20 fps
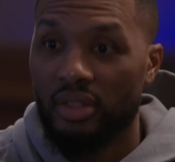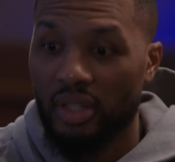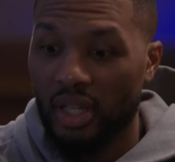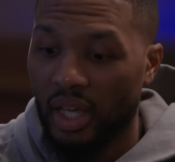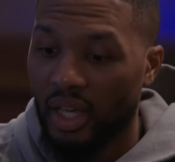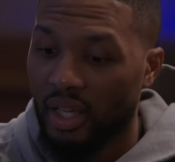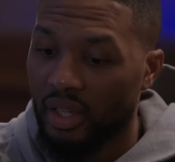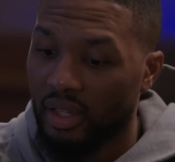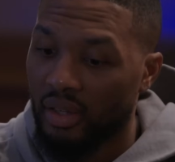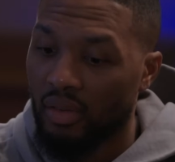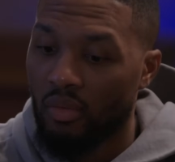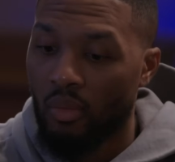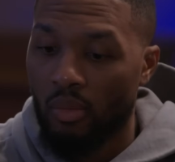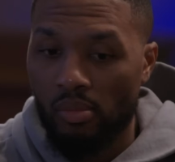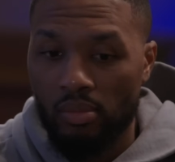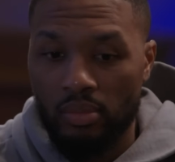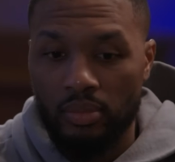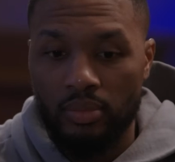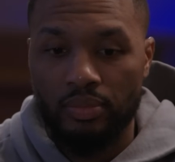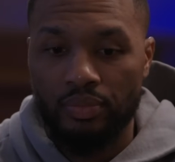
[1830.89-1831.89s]
Like,
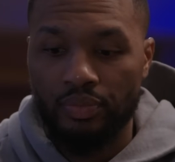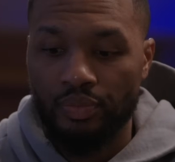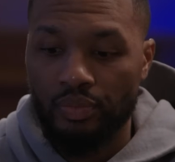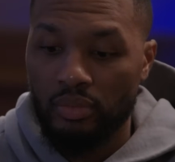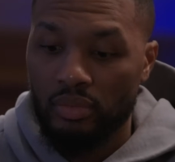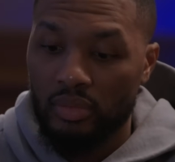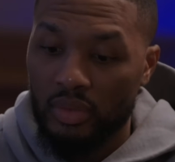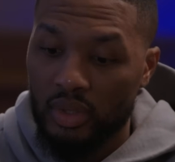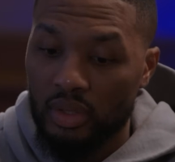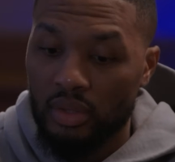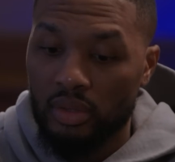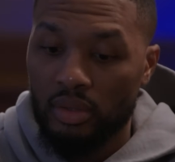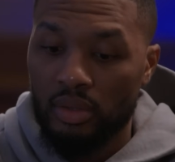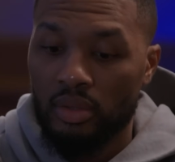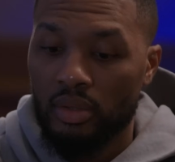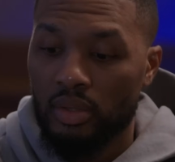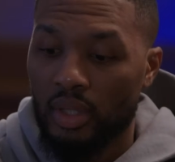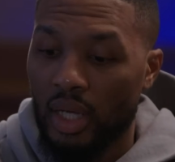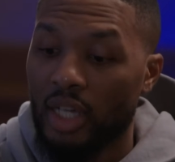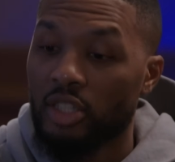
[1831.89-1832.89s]

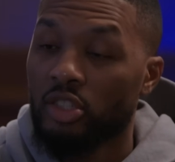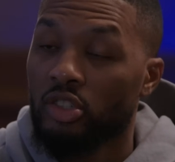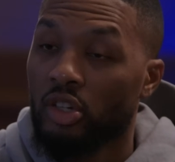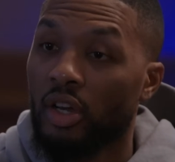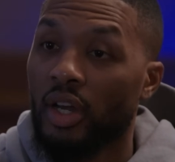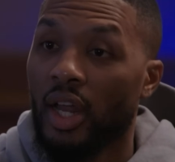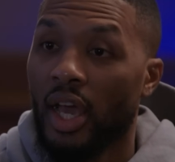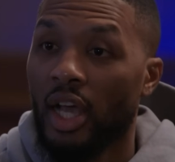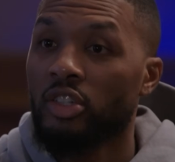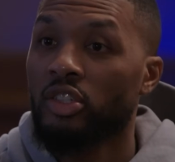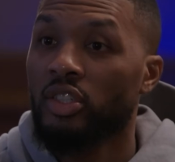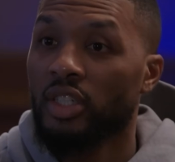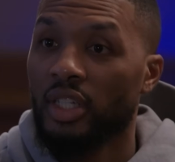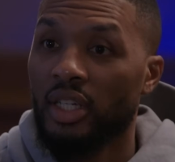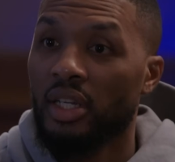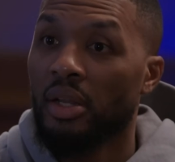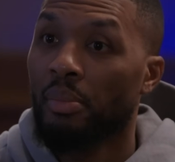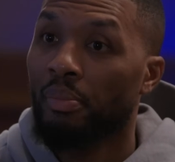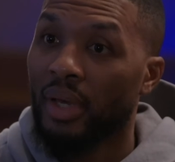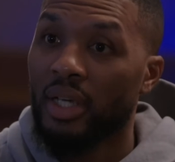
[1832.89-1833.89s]
I started actually
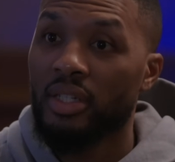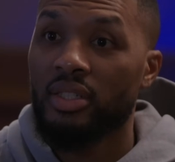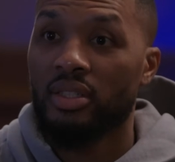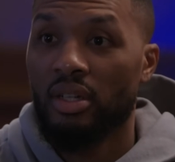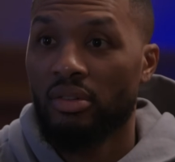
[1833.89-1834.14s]
getting the best